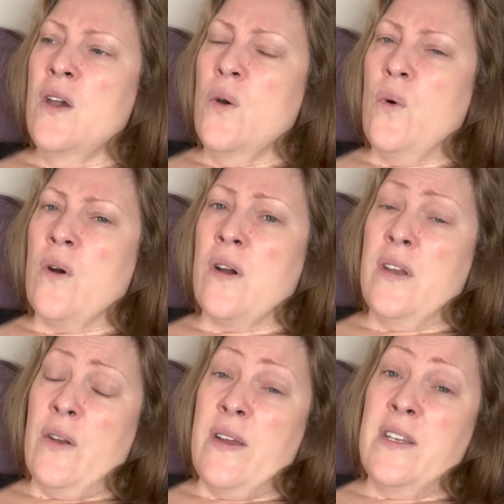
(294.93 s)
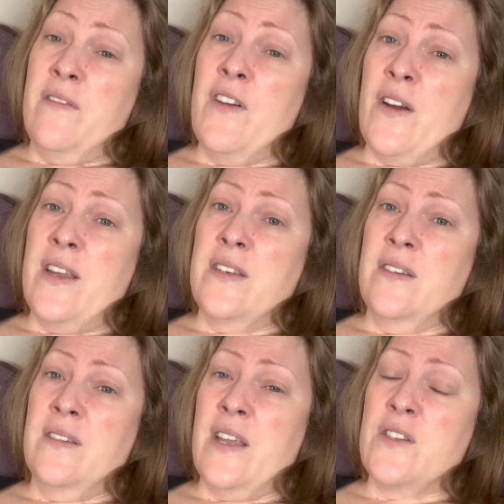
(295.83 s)
Or, I did very
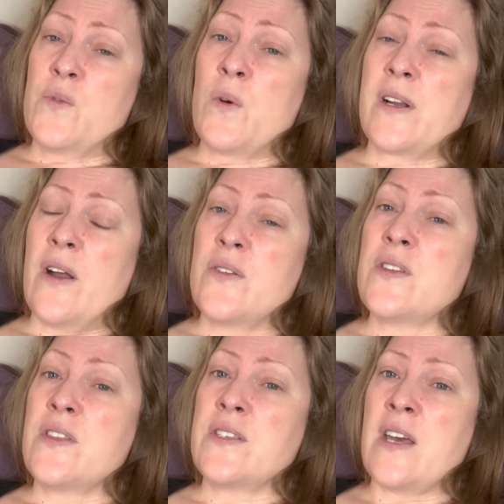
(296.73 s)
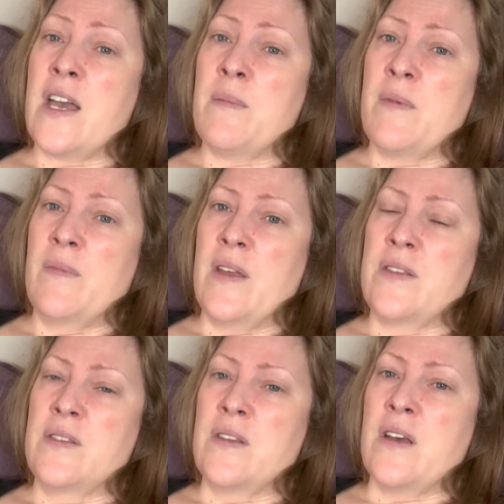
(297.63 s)
intense workouts at the time at
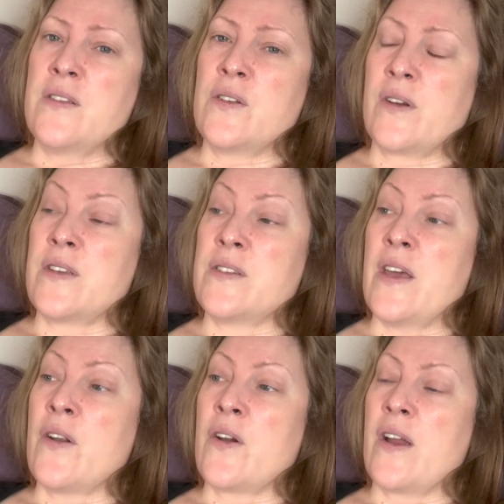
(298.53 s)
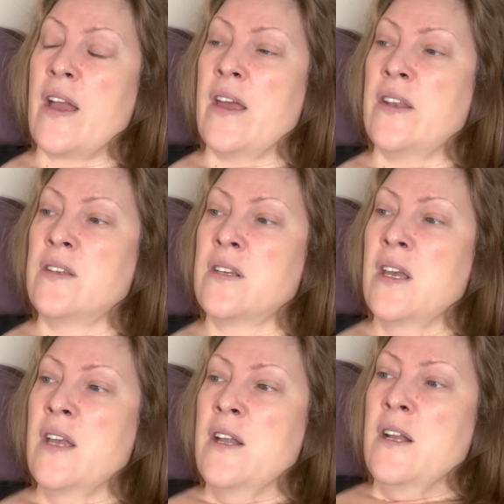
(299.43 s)
the circus center, and
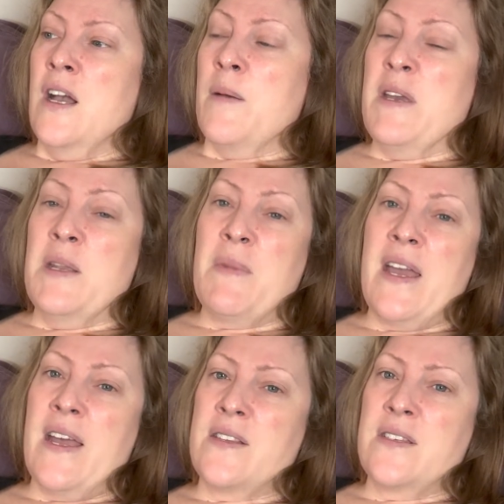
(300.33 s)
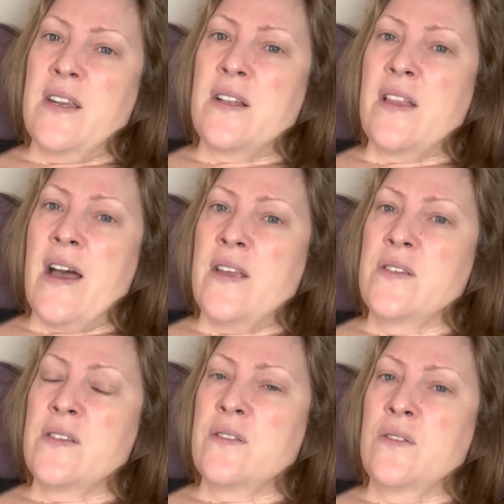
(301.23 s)
I'd be in my handstand
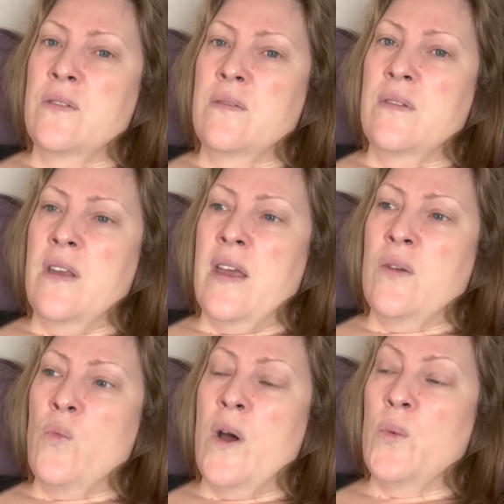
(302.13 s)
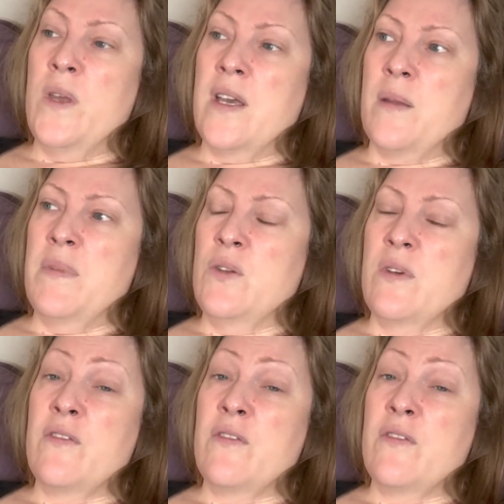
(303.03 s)
class, and one week I'd be doing